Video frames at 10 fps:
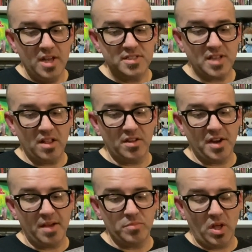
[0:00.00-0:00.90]
Silent
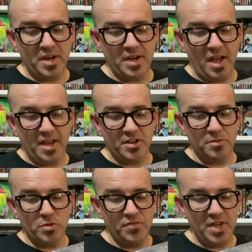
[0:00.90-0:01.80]
Night, Bloody Night, good
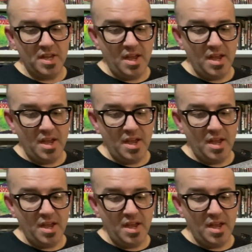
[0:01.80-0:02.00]
movie,